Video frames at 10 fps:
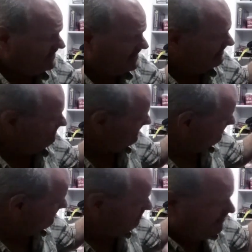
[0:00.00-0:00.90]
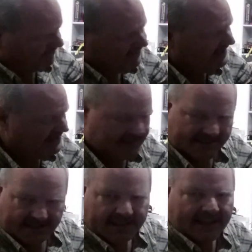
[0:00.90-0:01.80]
Like if you put a fan that's
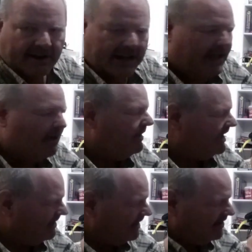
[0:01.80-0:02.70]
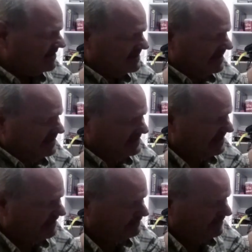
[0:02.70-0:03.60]
sucking air out back there and seal this up,